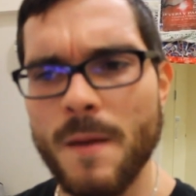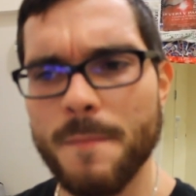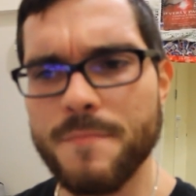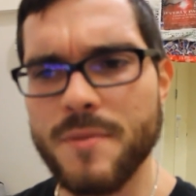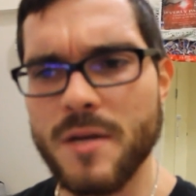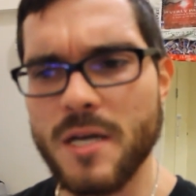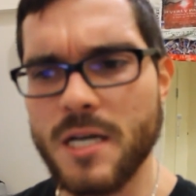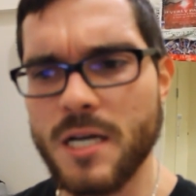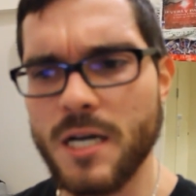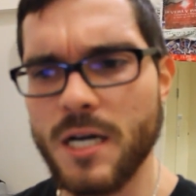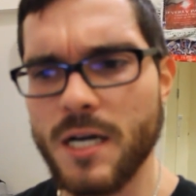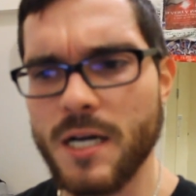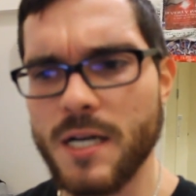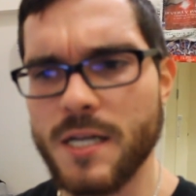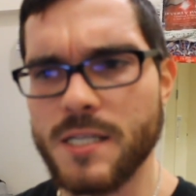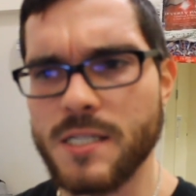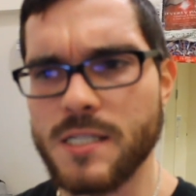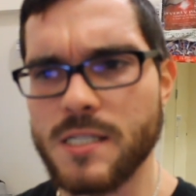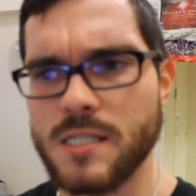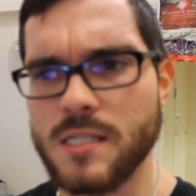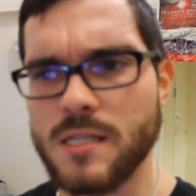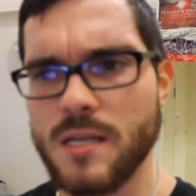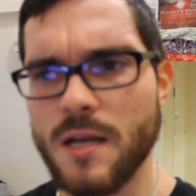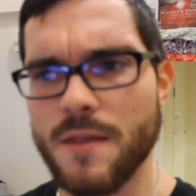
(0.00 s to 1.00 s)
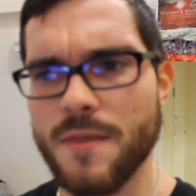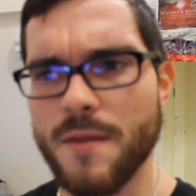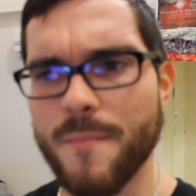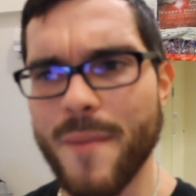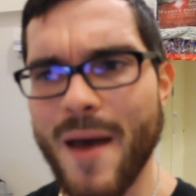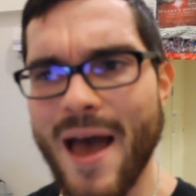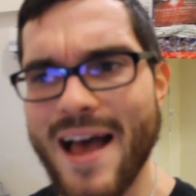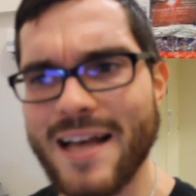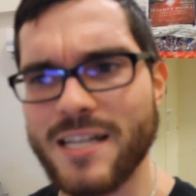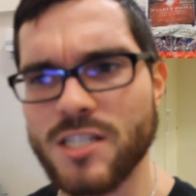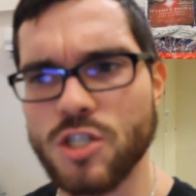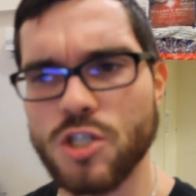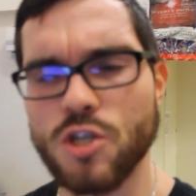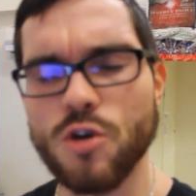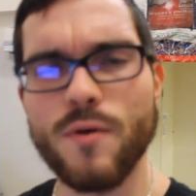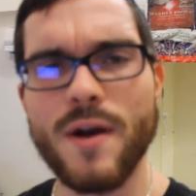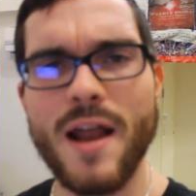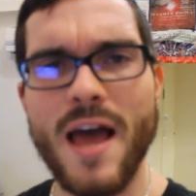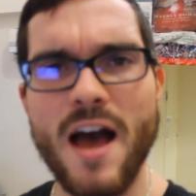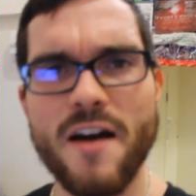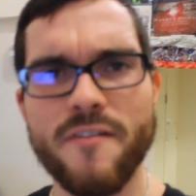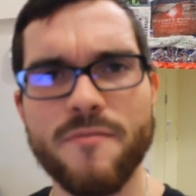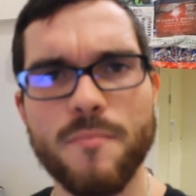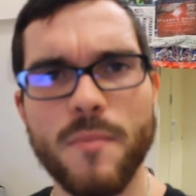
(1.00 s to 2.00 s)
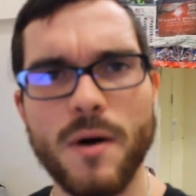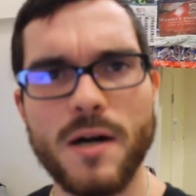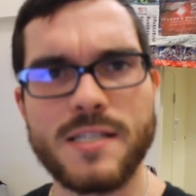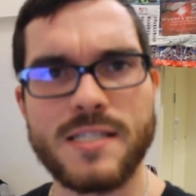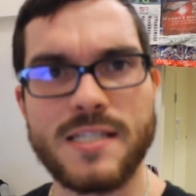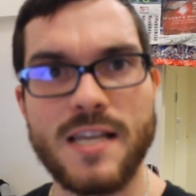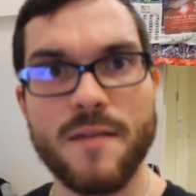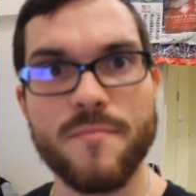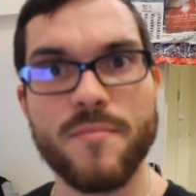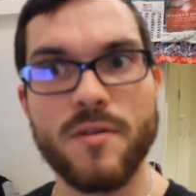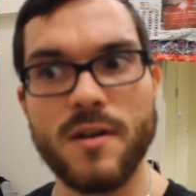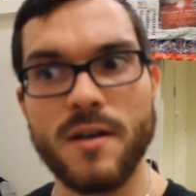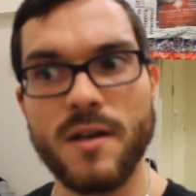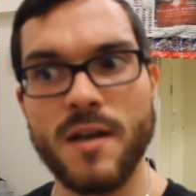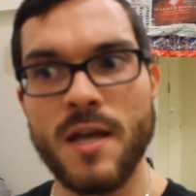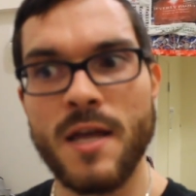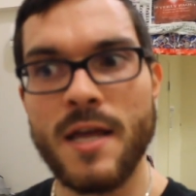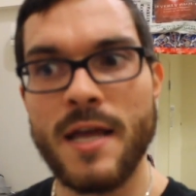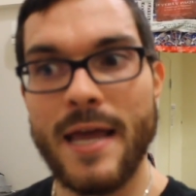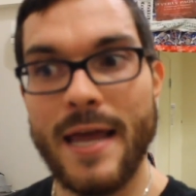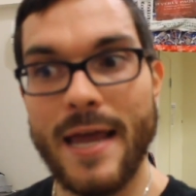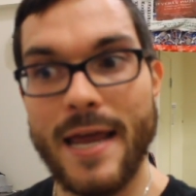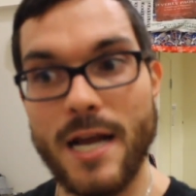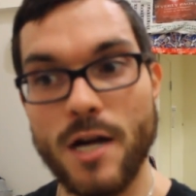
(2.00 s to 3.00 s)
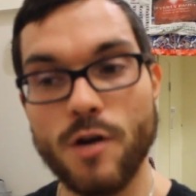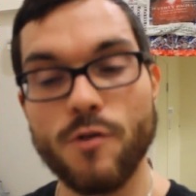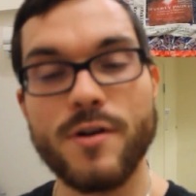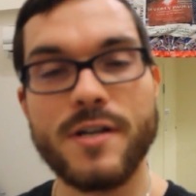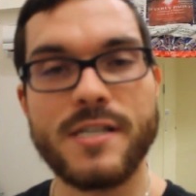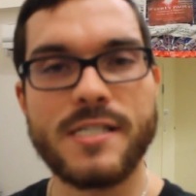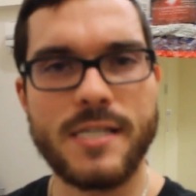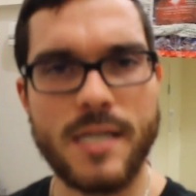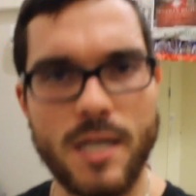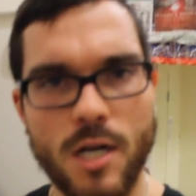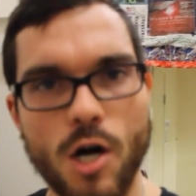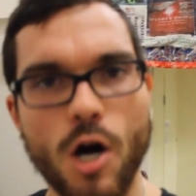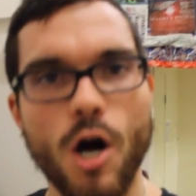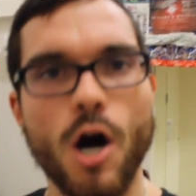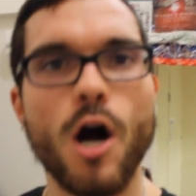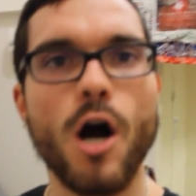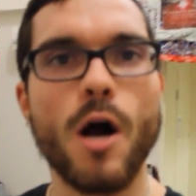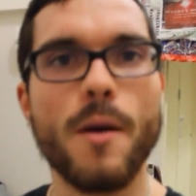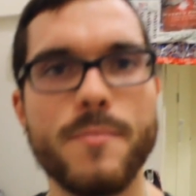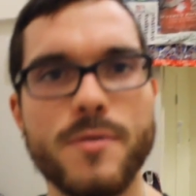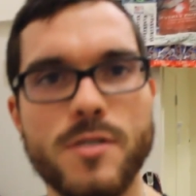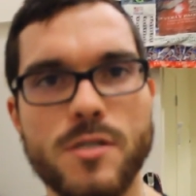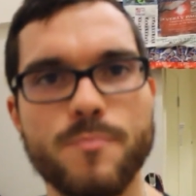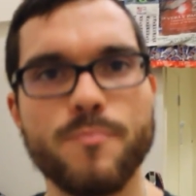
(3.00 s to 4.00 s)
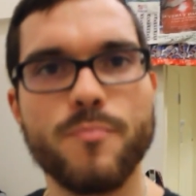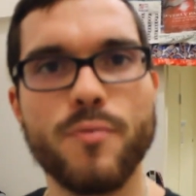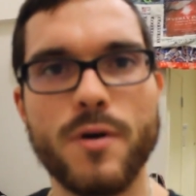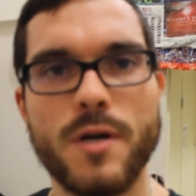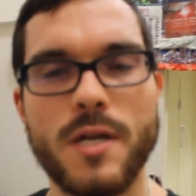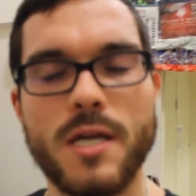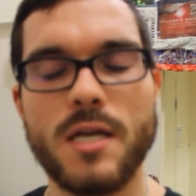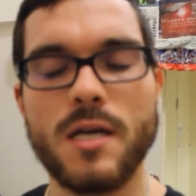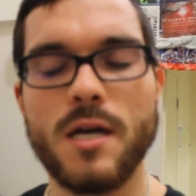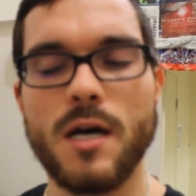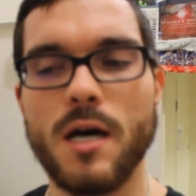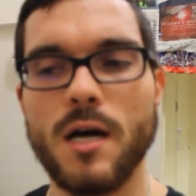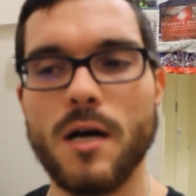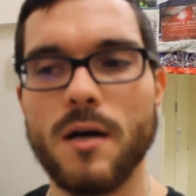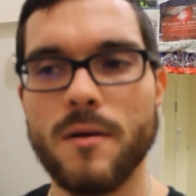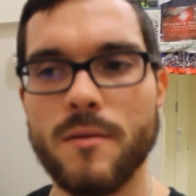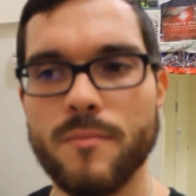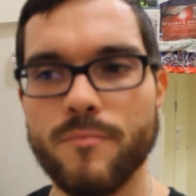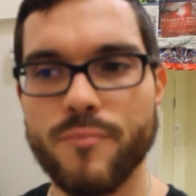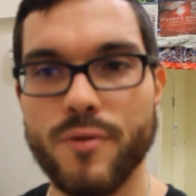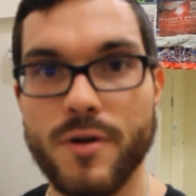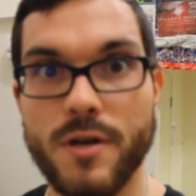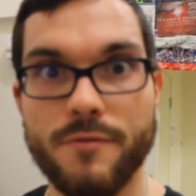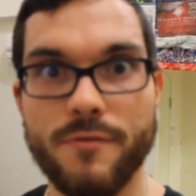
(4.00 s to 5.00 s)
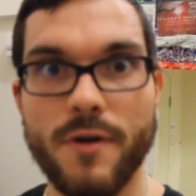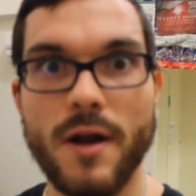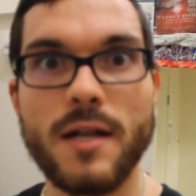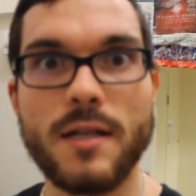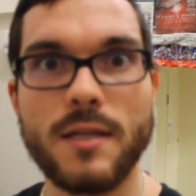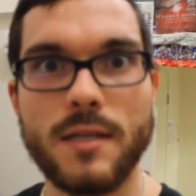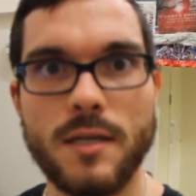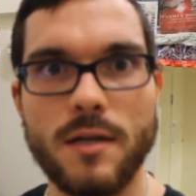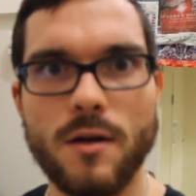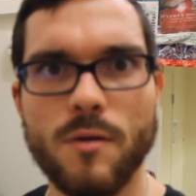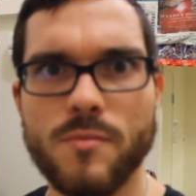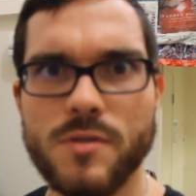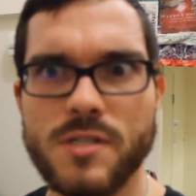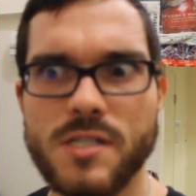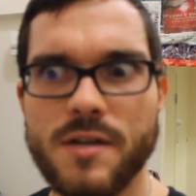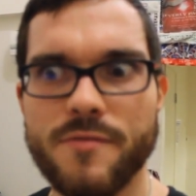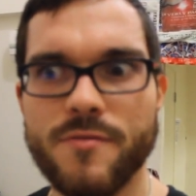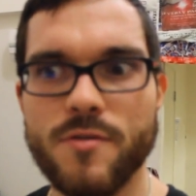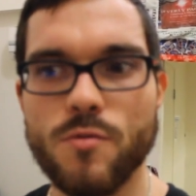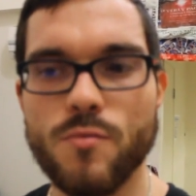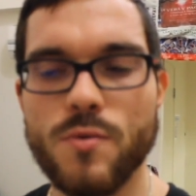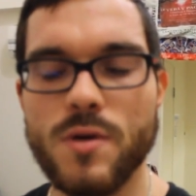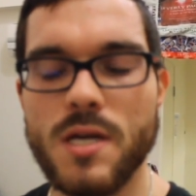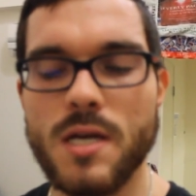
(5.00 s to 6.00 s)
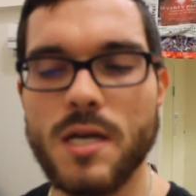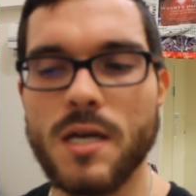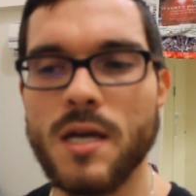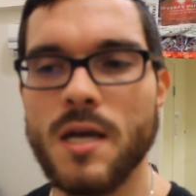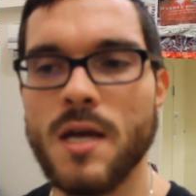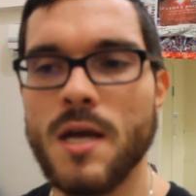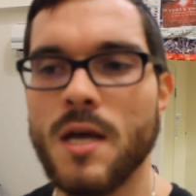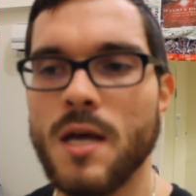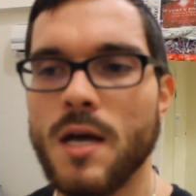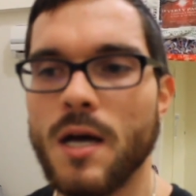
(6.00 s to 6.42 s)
because the past 2.5 months I've been increasing carbs pretty readily, almost every week,